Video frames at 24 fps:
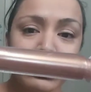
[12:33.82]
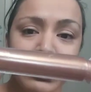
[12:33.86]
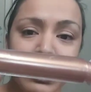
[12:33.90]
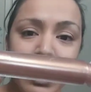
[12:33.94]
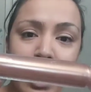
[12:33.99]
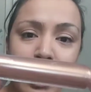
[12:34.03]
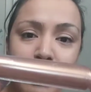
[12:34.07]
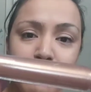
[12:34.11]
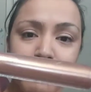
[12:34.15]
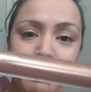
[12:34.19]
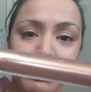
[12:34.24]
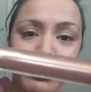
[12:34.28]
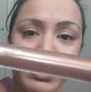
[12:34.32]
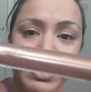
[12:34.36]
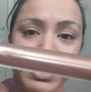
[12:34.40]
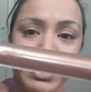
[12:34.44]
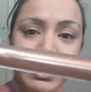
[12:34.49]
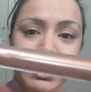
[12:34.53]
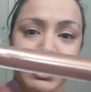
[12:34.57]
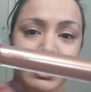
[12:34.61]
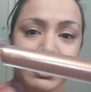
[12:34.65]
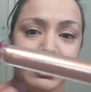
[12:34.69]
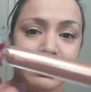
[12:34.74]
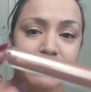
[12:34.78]

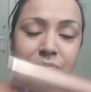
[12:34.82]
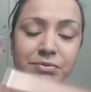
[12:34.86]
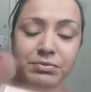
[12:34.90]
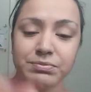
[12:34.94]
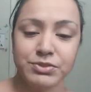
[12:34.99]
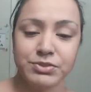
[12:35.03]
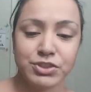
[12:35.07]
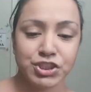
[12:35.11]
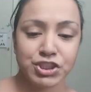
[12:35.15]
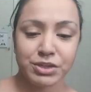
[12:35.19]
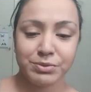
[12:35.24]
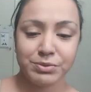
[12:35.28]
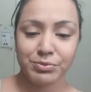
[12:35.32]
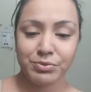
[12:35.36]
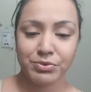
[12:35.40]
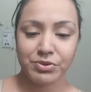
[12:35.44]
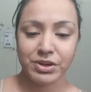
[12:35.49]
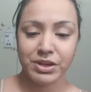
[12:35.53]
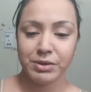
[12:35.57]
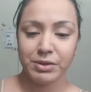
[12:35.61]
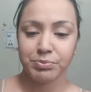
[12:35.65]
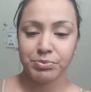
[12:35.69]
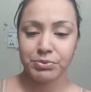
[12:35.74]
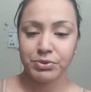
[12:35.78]
coppery,
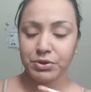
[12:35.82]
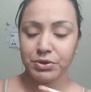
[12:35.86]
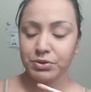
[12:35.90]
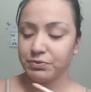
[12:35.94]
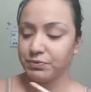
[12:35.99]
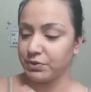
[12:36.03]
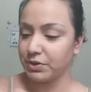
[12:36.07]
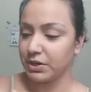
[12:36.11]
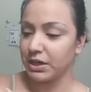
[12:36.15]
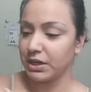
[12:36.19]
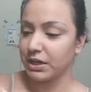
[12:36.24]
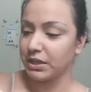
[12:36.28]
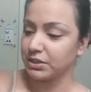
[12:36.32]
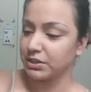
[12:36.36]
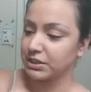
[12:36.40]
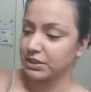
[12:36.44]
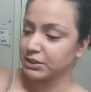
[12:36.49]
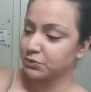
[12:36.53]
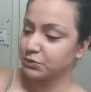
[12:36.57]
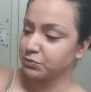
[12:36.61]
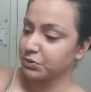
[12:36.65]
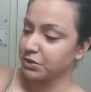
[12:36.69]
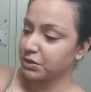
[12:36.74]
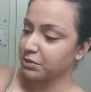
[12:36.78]
shimmery, beautiful color.
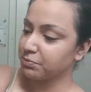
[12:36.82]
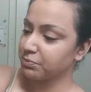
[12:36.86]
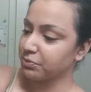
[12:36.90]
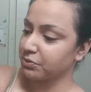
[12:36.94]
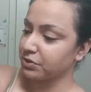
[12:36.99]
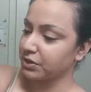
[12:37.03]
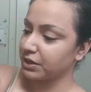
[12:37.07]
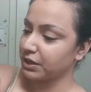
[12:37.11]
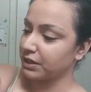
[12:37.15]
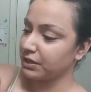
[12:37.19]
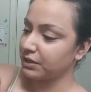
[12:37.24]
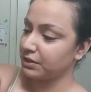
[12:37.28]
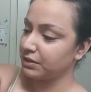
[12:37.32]
It's really pretty.